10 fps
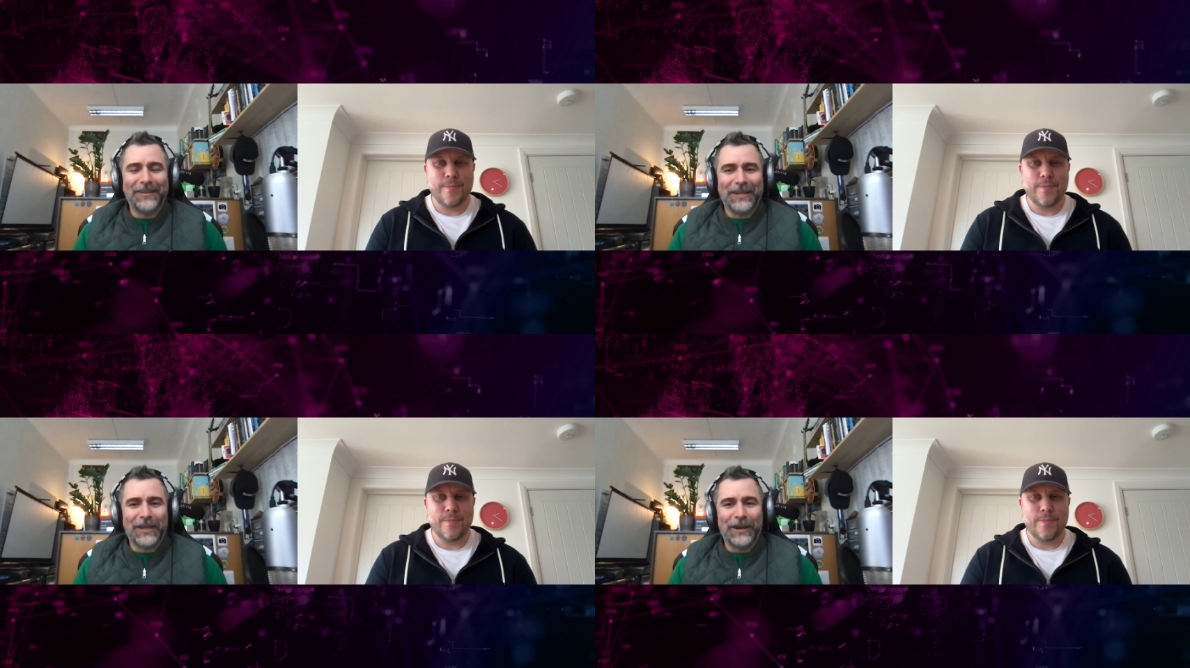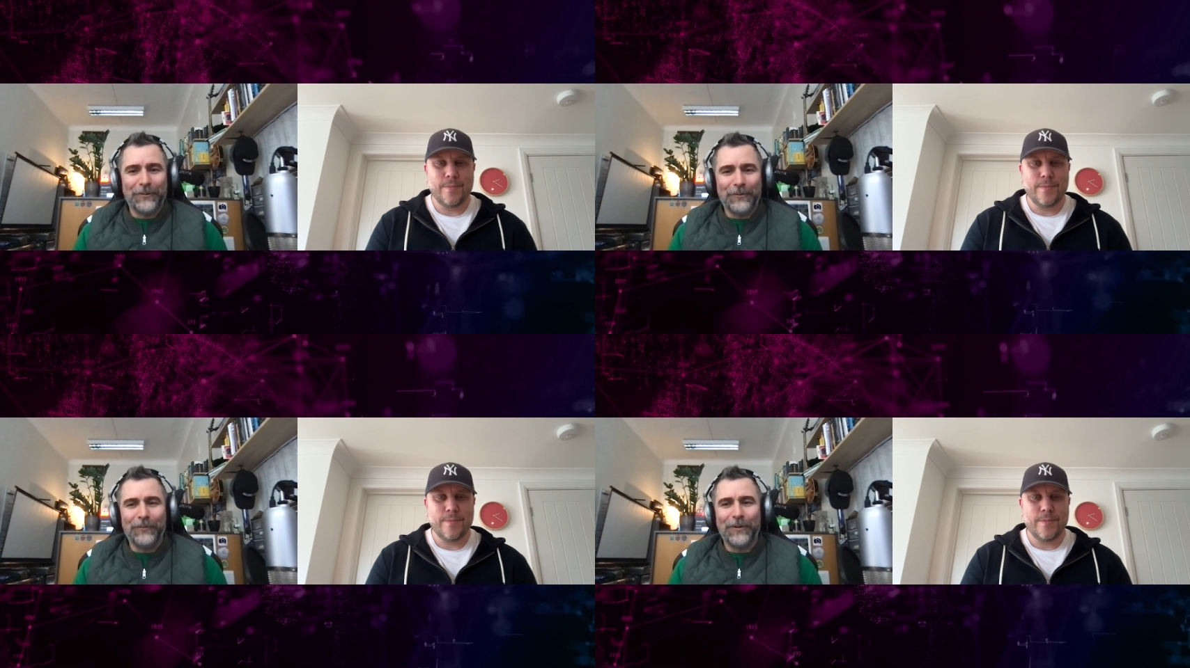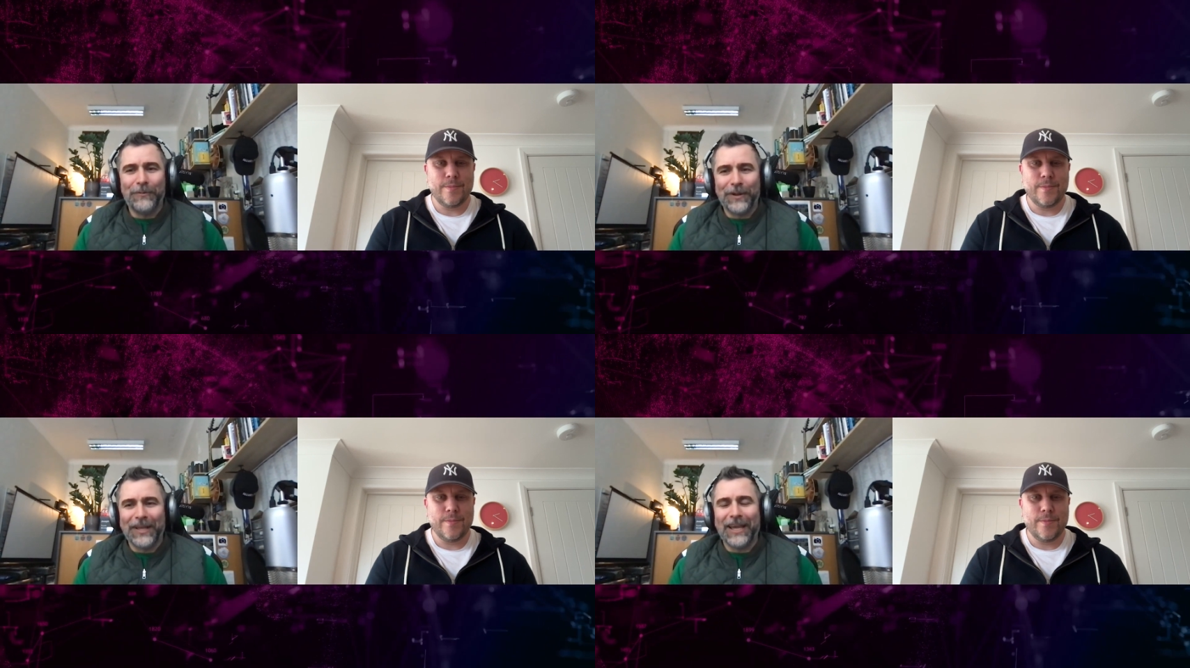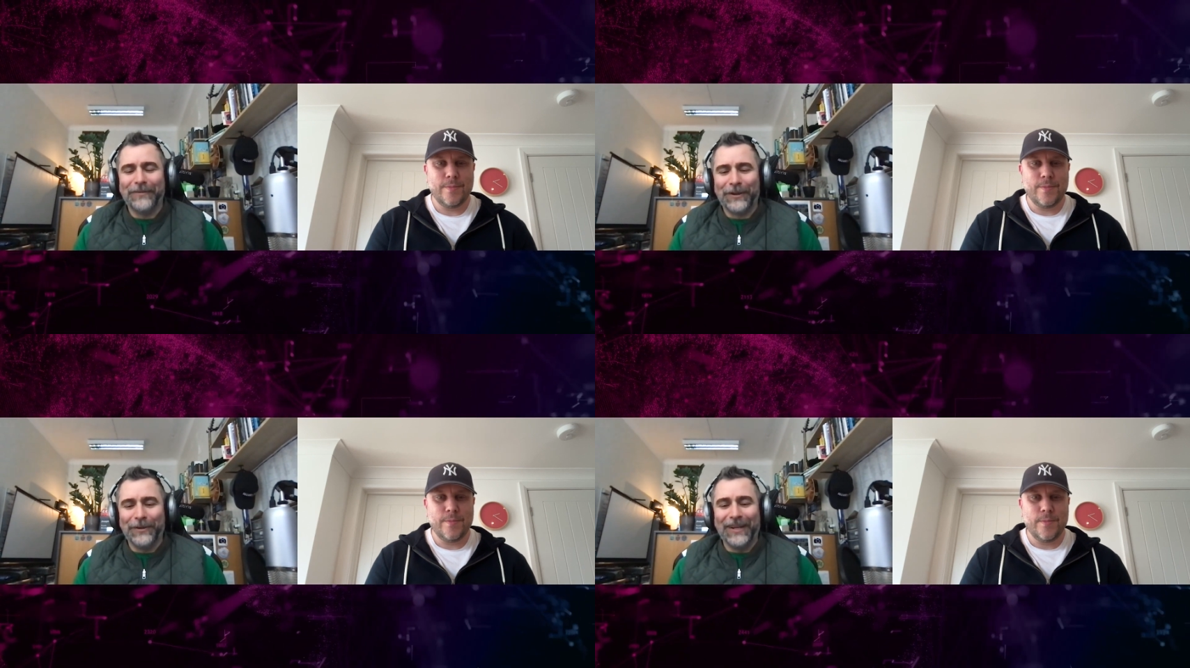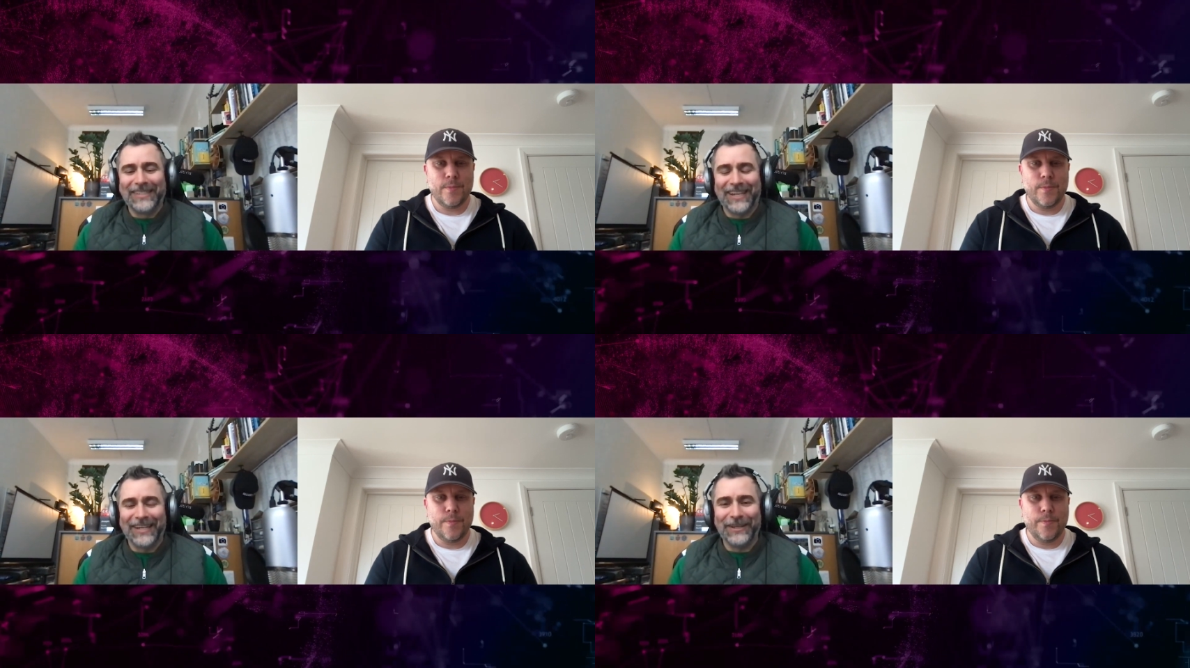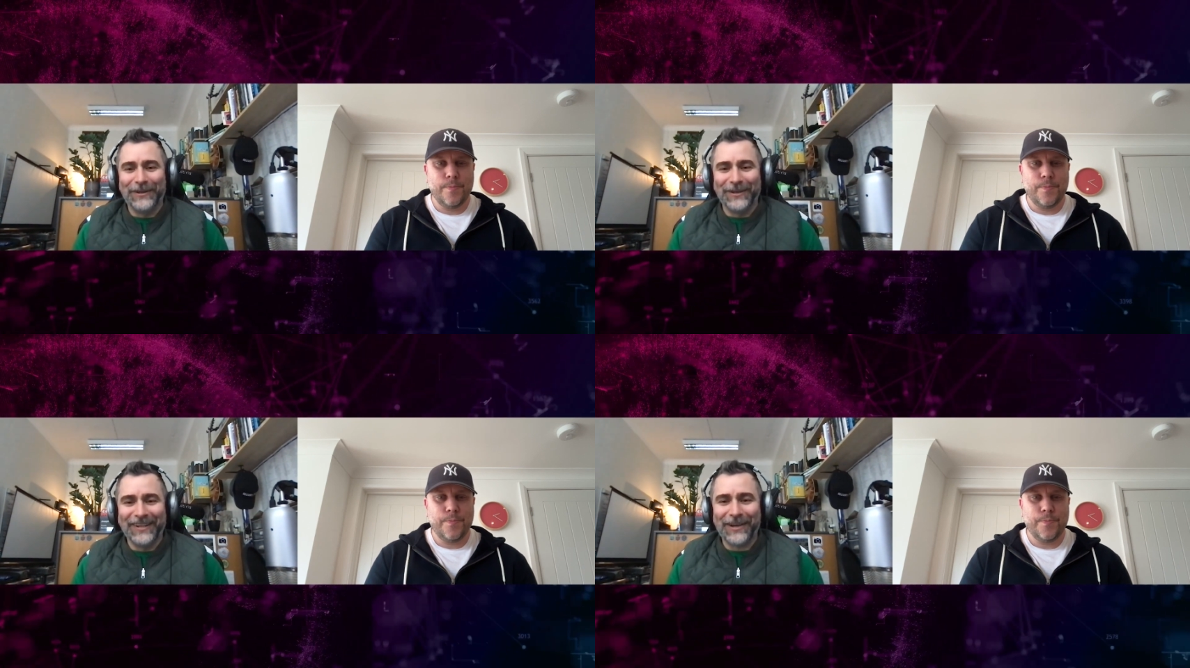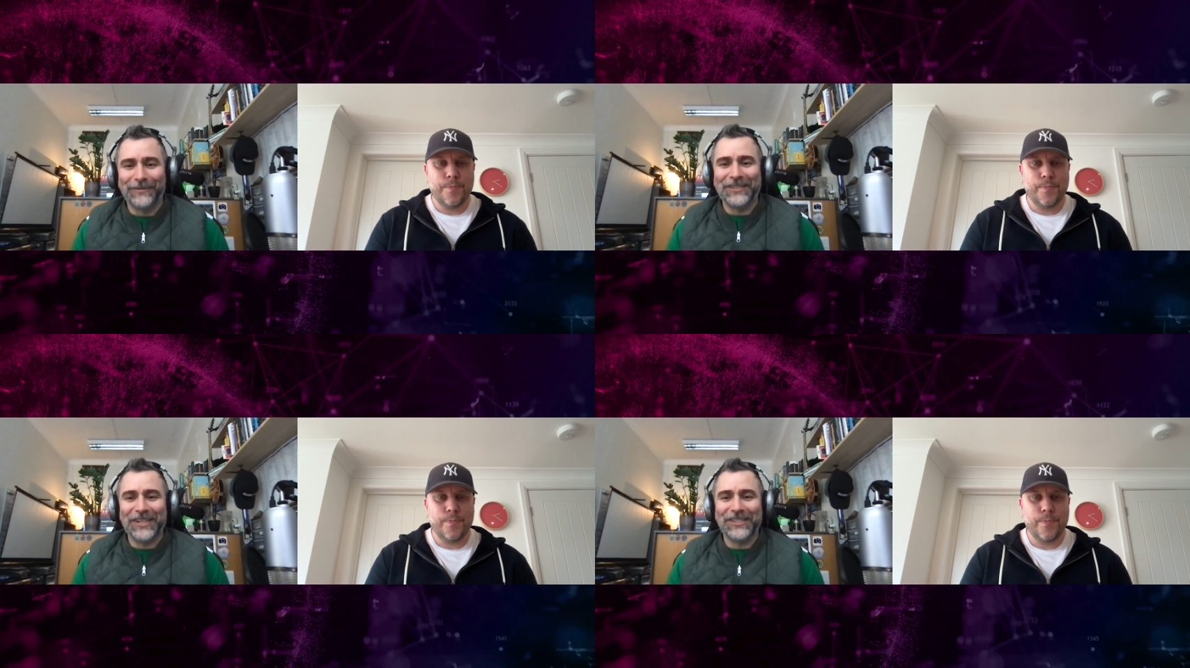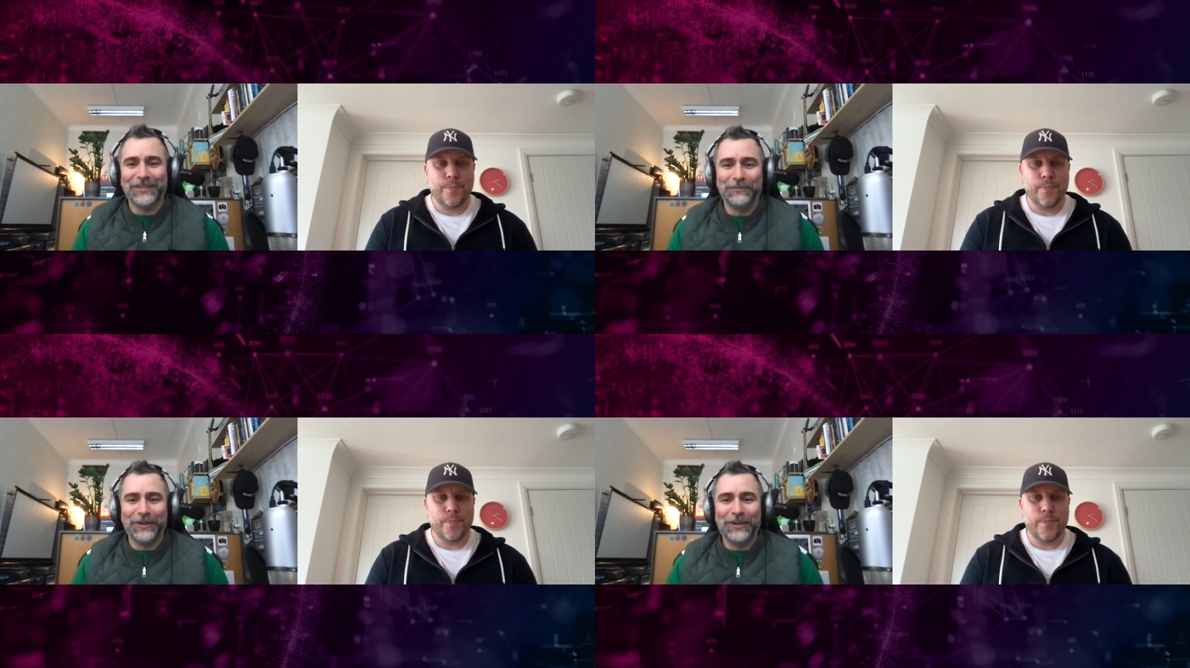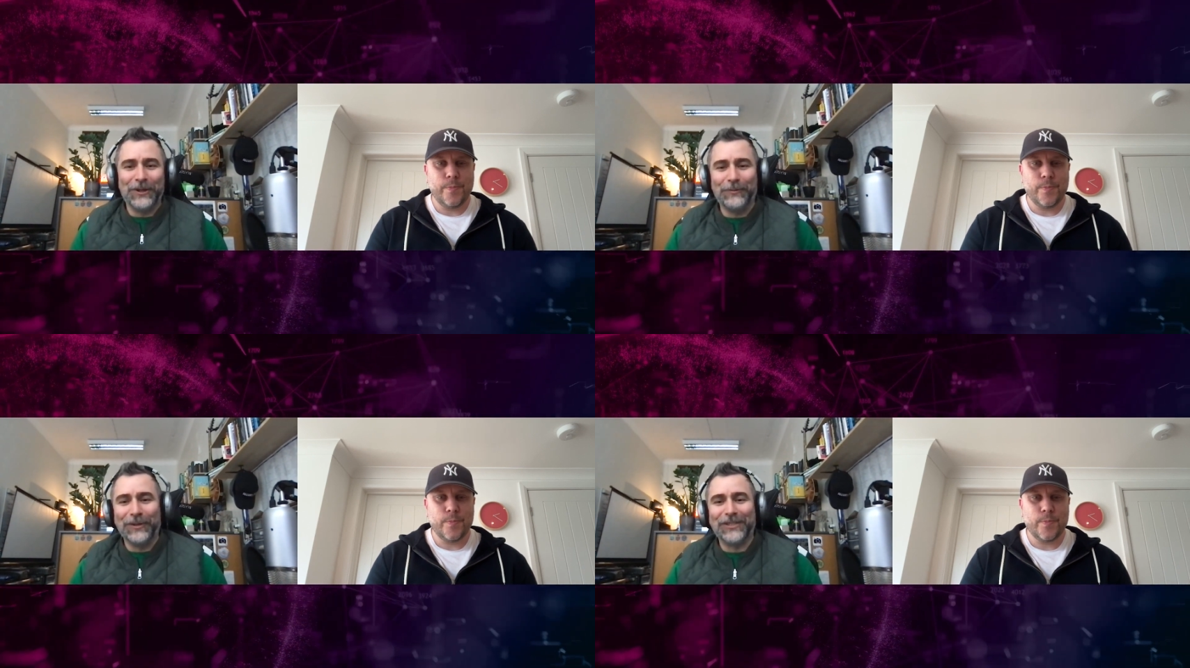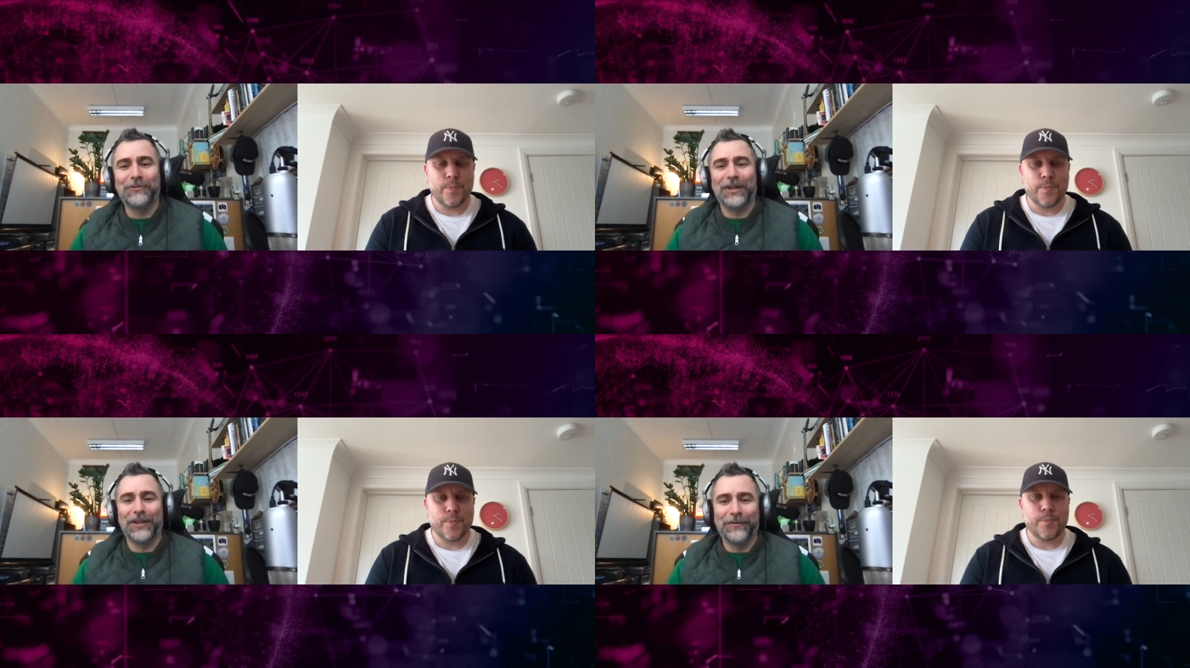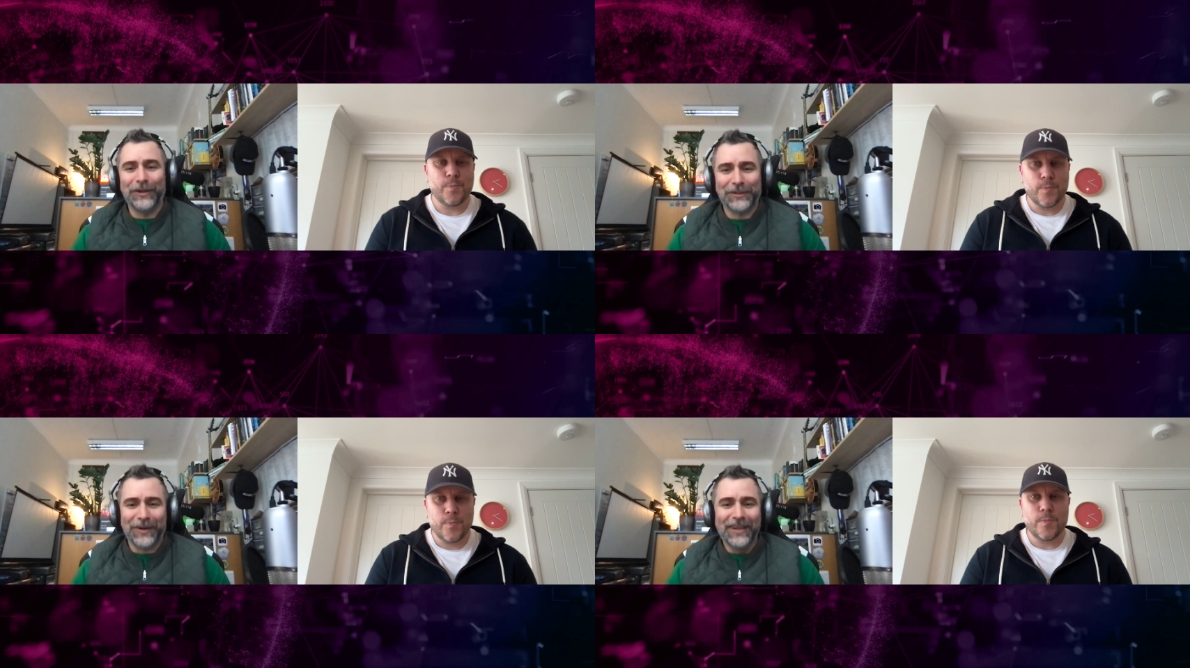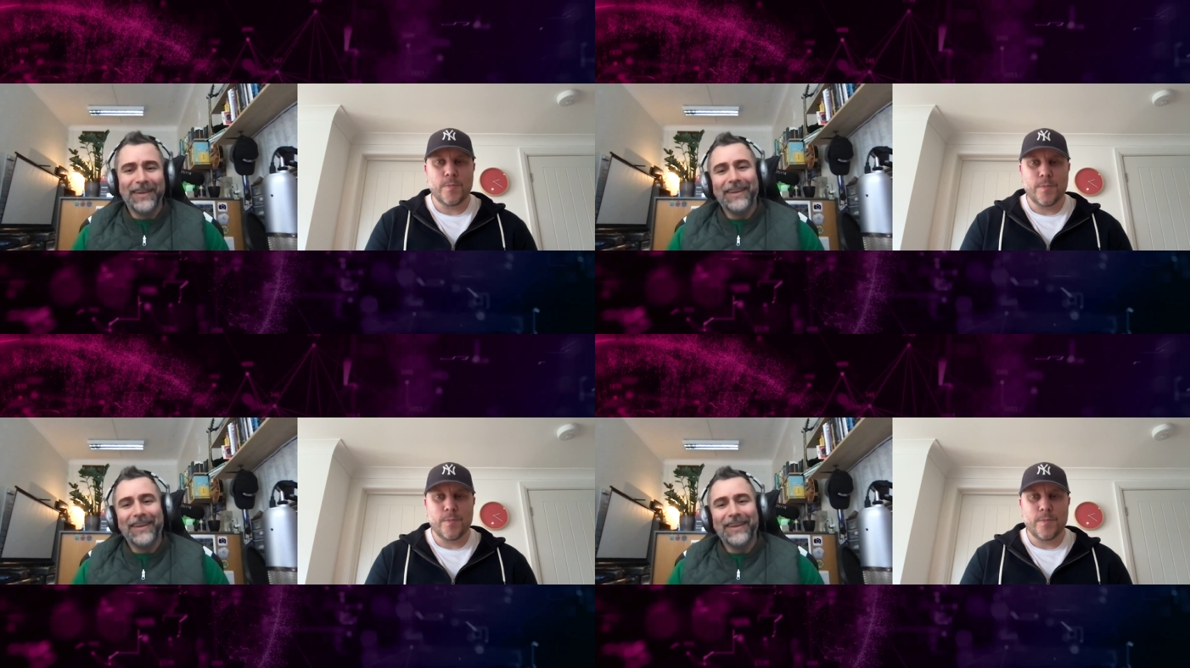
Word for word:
Speaker 1: I think, you know, we really have a good insight and a good conversation on what what's the real adversary.